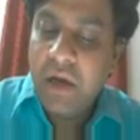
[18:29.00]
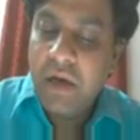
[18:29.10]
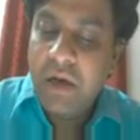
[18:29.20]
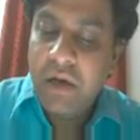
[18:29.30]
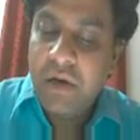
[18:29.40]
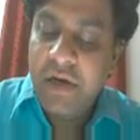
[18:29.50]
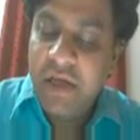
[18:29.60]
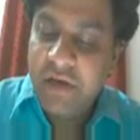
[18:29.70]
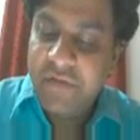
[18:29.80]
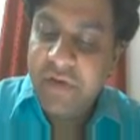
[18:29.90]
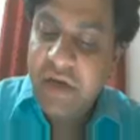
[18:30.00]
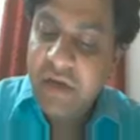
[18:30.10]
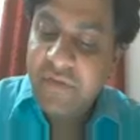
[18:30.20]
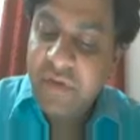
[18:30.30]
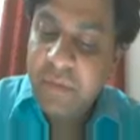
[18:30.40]

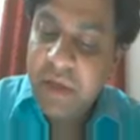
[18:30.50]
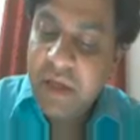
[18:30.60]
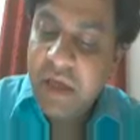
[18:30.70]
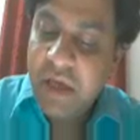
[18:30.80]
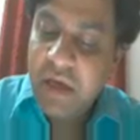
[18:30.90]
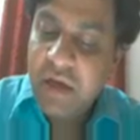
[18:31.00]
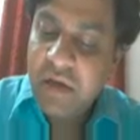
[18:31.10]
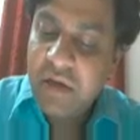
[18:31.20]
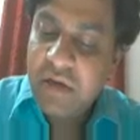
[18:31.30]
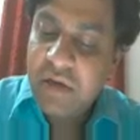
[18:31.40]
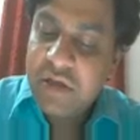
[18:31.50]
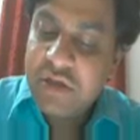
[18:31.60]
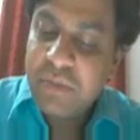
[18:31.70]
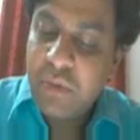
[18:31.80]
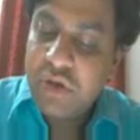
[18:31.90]
df will be k
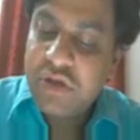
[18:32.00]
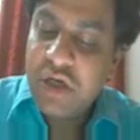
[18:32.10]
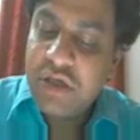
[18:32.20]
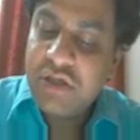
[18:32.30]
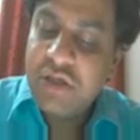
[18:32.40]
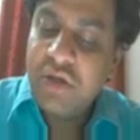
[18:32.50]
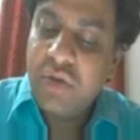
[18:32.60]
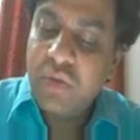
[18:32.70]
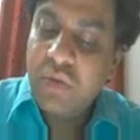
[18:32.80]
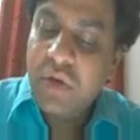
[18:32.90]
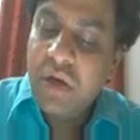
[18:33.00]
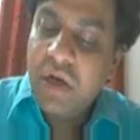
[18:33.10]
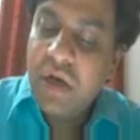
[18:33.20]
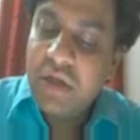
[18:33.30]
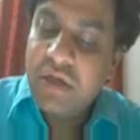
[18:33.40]
small charge dq,
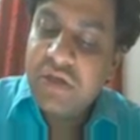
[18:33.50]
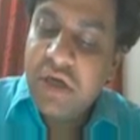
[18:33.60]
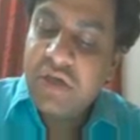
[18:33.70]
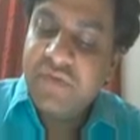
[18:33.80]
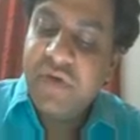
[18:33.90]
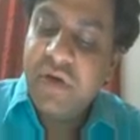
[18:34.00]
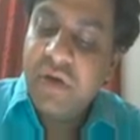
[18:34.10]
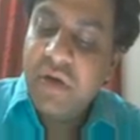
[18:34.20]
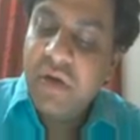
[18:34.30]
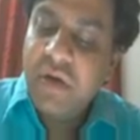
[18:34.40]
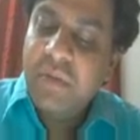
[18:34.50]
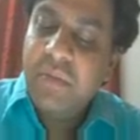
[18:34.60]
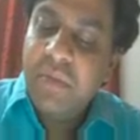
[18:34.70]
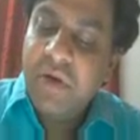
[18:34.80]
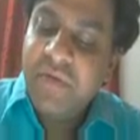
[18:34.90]
other charge 1
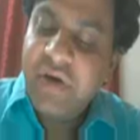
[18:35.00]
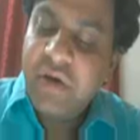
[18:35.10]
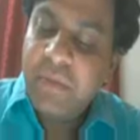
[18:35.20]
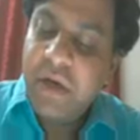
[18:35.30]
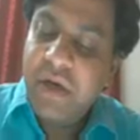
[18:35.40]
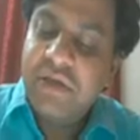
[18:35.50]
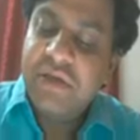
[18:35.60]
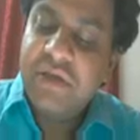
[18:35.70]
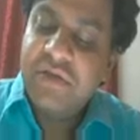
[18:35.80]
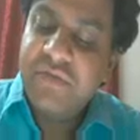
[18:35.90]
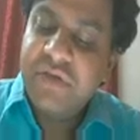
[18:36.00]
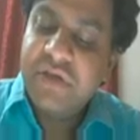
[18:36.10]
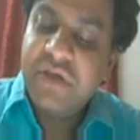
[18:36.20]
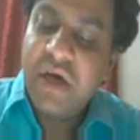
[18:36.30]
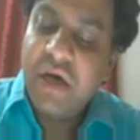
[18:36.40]
divided by distance, which
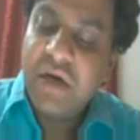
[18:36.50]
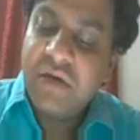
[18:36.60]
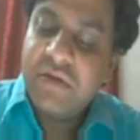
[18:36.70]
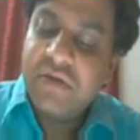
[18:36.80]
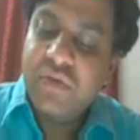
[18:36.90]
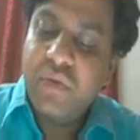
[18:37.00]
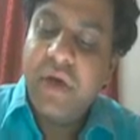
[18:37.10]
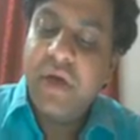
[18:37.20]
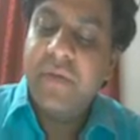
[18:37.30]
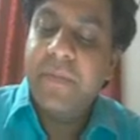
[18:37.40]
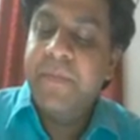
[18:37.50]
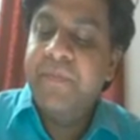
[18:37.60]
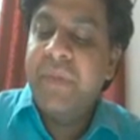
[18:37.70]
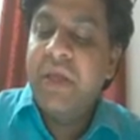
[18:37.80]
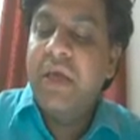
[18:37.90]
is r square,
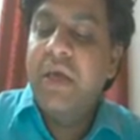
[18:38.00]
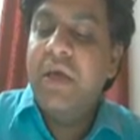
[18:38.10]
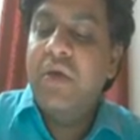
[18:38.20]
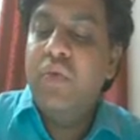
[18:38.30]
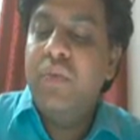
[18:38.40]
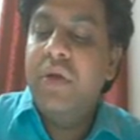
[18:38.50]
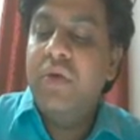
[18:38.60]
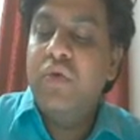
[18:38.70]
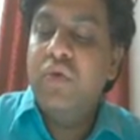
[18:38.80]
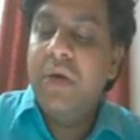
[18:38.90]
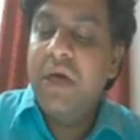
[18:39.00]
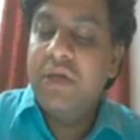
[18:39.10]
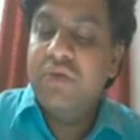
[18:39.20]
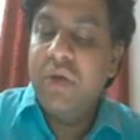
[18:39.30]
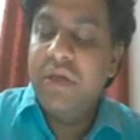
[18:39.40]
k q1 q2 by r
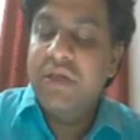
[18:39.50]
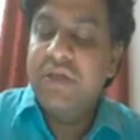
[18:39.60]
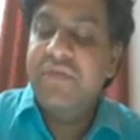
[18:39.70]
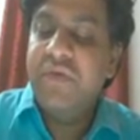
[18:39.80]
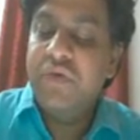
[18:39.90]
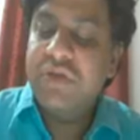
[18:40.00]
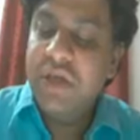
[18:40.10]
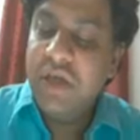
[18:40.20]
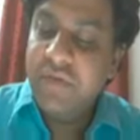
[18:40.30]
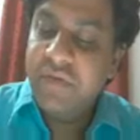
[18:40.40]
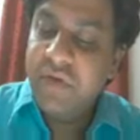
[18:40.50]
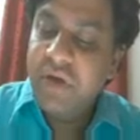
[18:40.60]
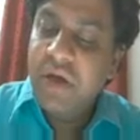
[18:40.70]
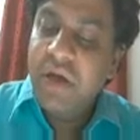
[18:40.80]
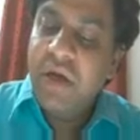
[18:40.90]
square. This is force df.
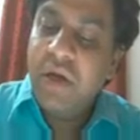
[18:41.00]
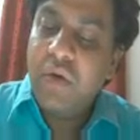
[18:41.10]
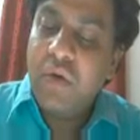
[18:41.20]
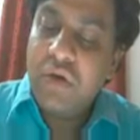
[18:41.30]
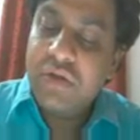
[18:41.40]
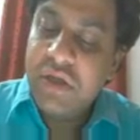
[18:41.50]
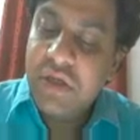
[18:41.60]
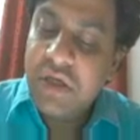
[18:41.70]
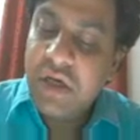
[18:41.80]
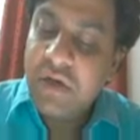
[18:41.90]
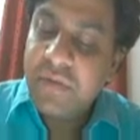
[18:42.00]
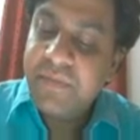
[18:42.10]
Now cos theta